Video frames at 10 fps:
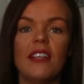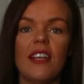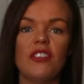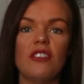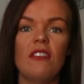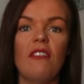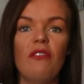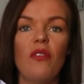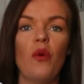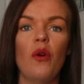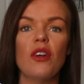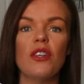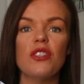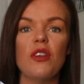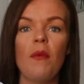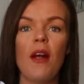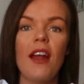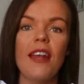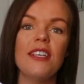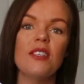addition for summer, a
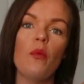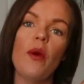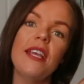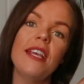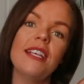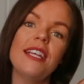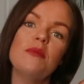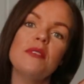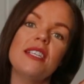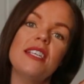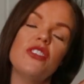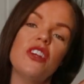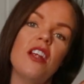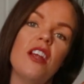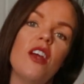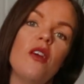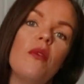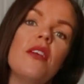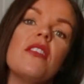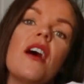nice white crisps t-shirt
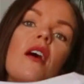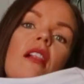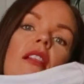with a